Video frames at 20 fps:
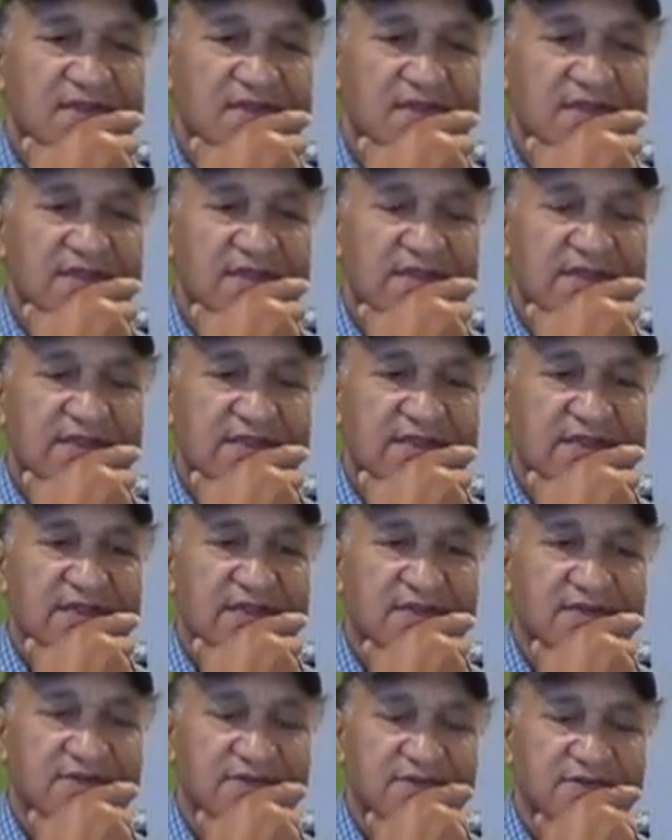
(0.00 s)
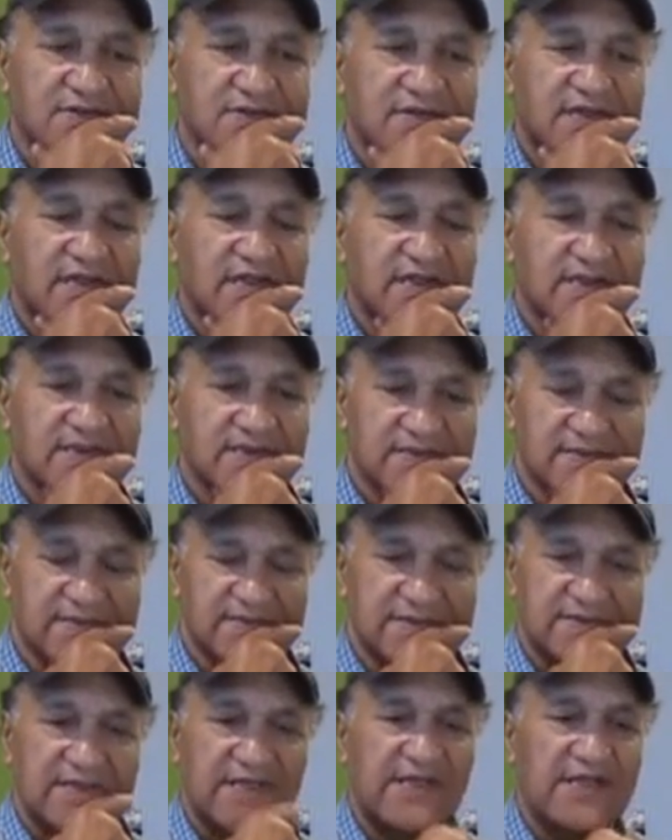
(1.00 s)
and our crew down
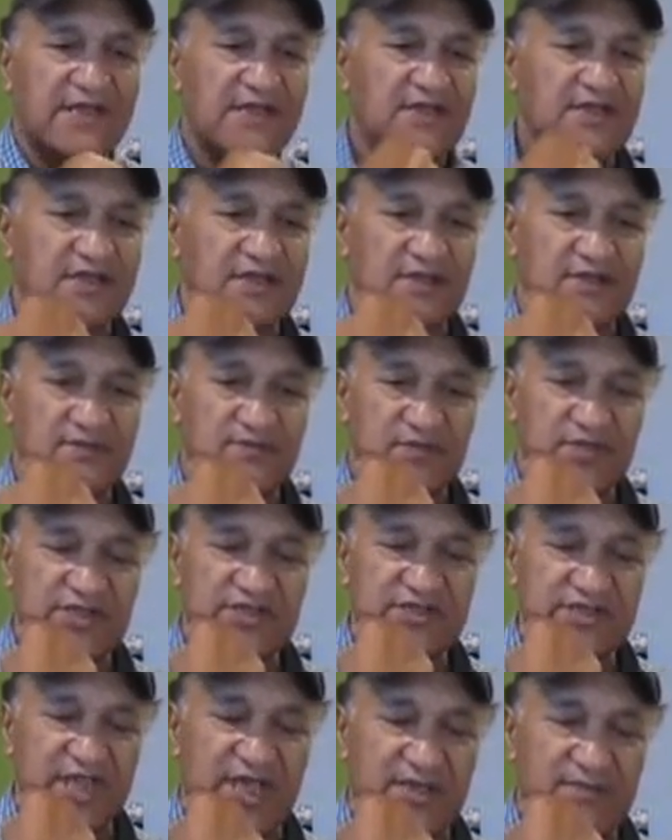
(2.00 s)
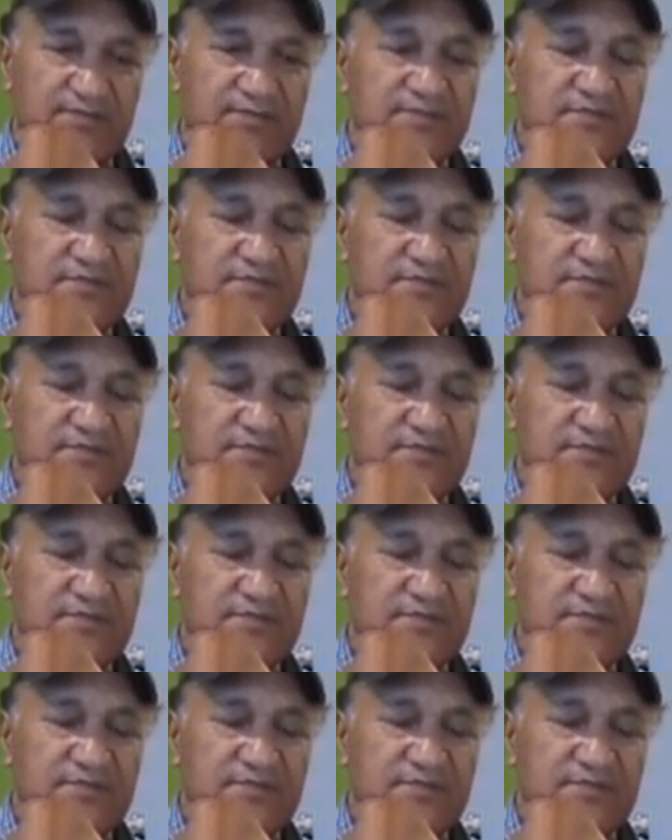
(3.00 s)
East Cape.